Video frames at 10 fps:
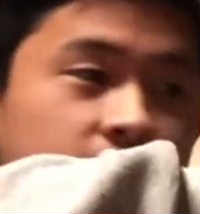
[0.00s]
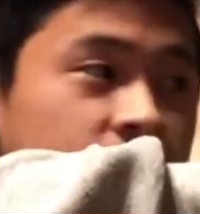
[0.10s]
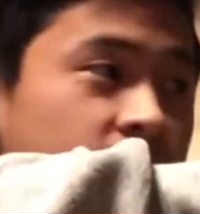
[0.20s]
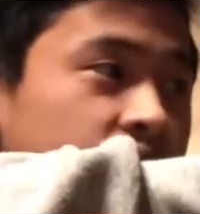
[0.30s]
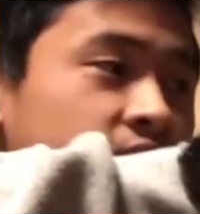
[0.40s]

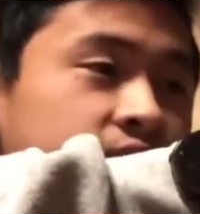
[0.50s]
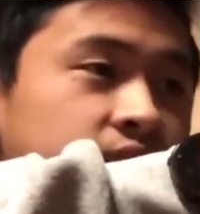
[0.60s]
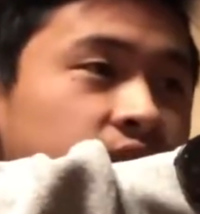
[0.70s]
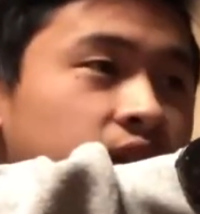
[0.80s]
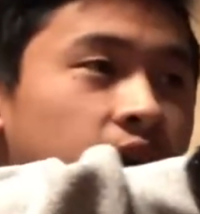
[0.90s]
against
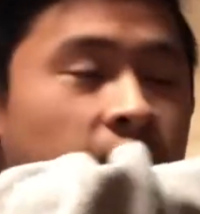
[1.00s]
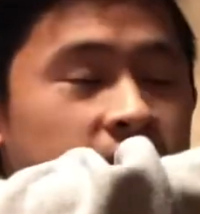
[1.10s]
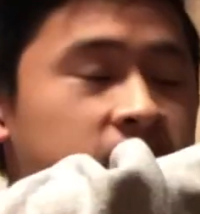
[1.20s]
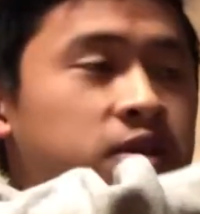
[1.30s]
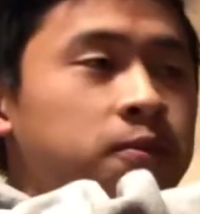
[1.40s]
the
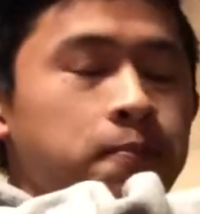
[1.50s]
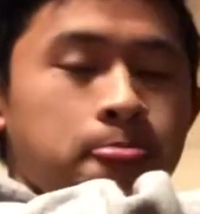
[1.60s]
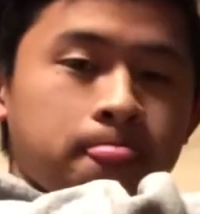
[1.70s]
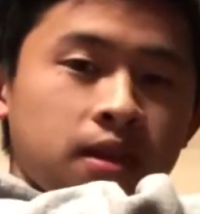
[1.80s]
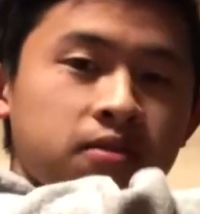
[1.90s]
handle
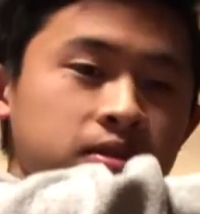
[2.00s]
with